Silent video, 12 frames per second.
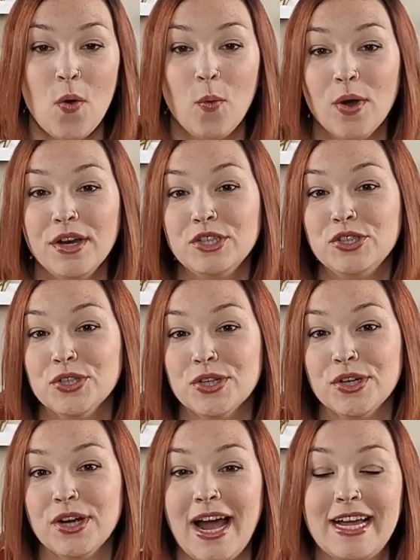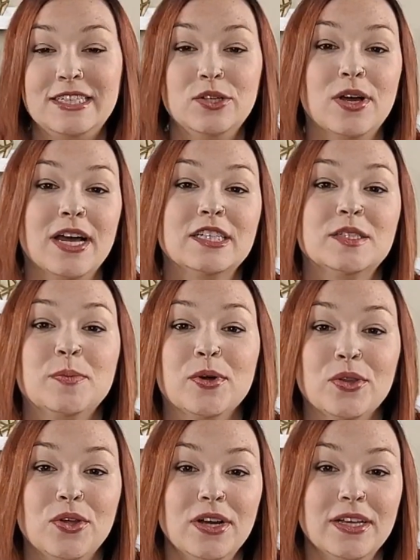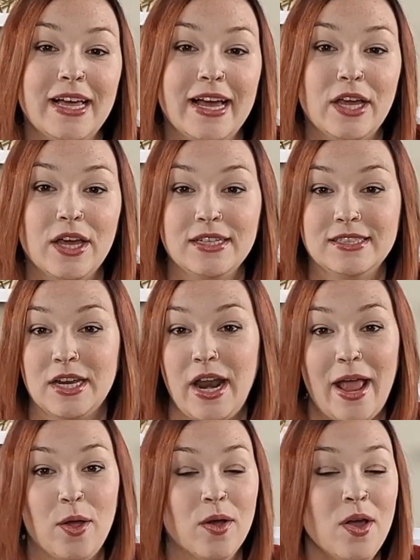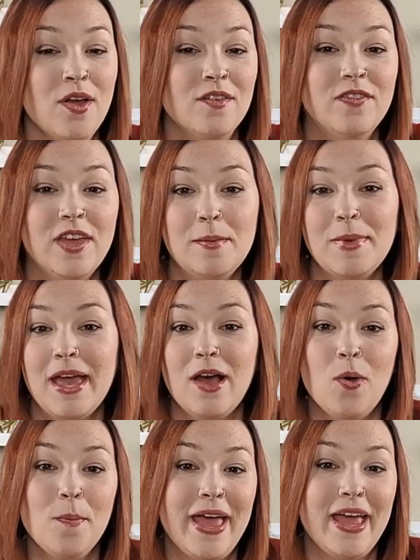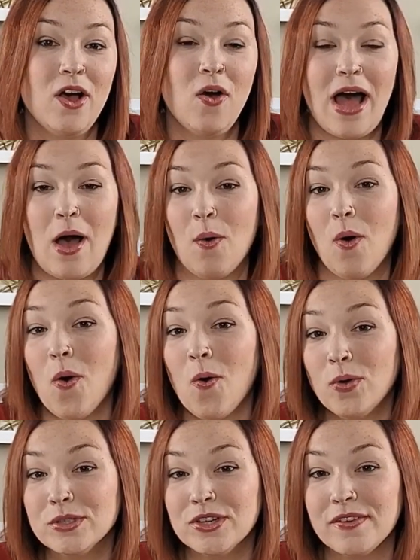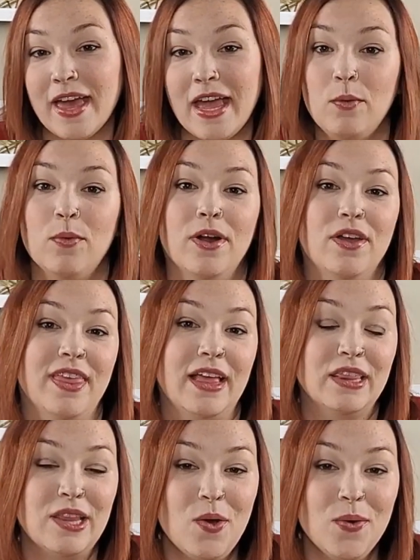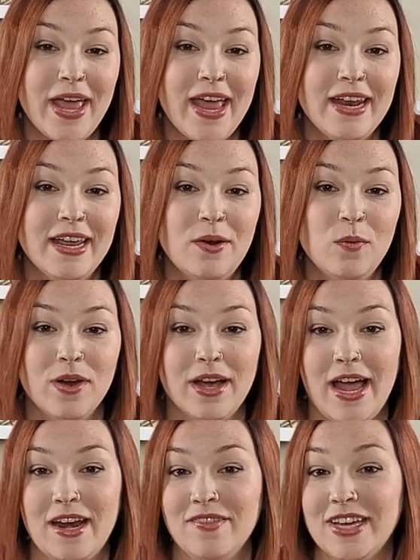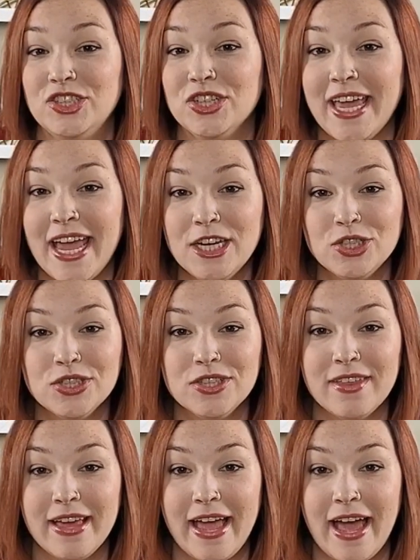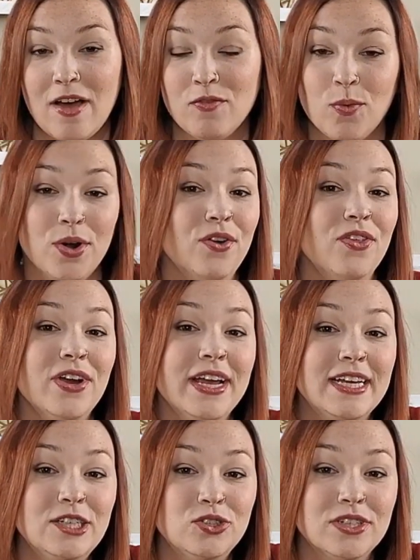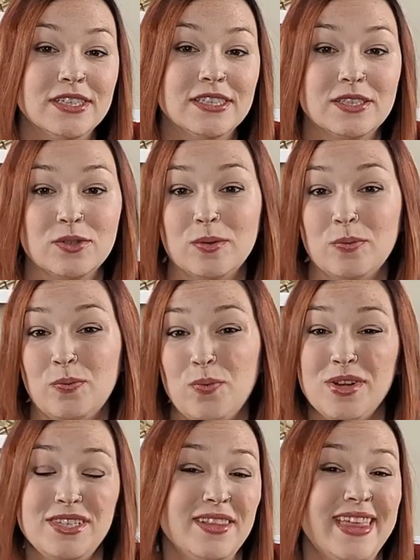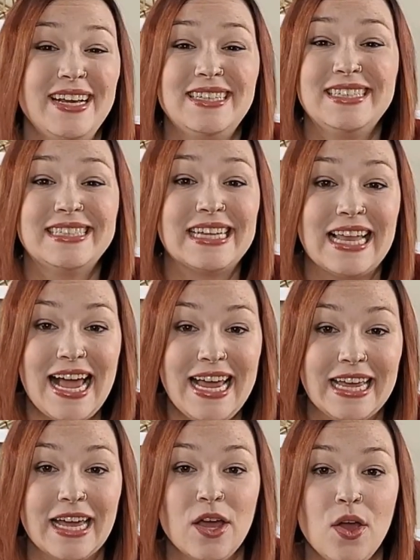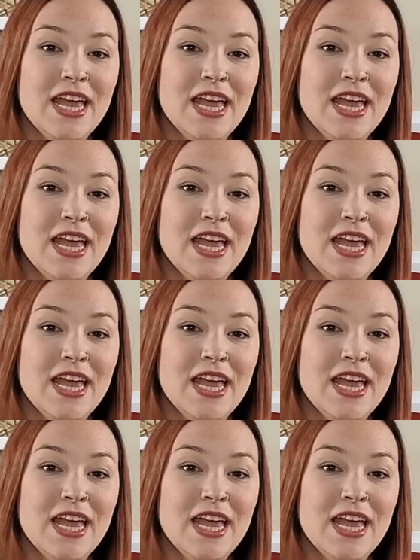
What does your ideal customer look like? Is it a female, male? How old are they? Where are they located? What kind of education do they have? What are their interests or what do they dislike?